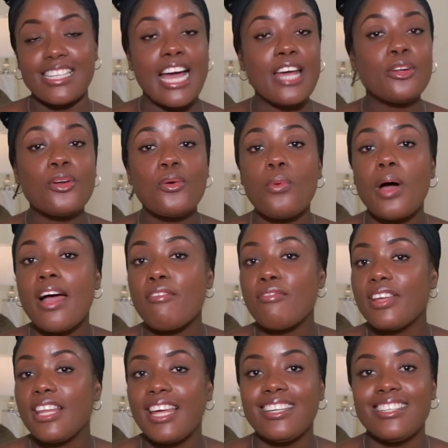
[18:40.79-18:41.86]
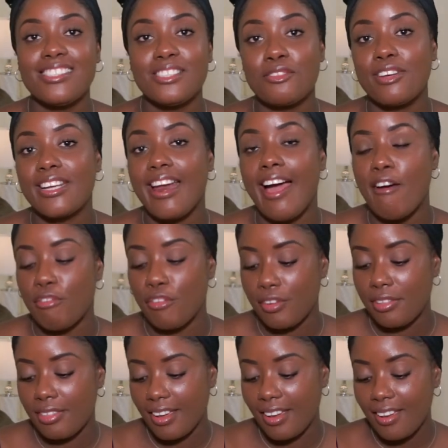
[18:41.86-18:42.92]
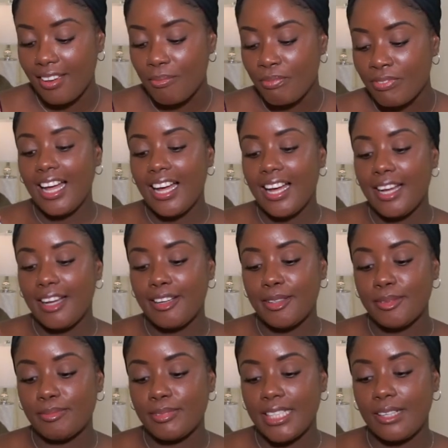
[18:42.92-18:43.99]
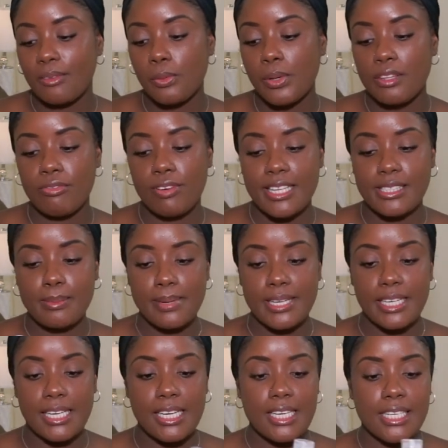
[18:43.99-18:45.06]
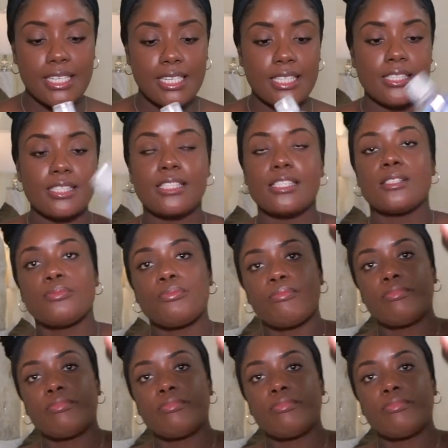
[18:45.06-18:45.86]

I don't know why I feel I need to read everything um, with vitamin E in it.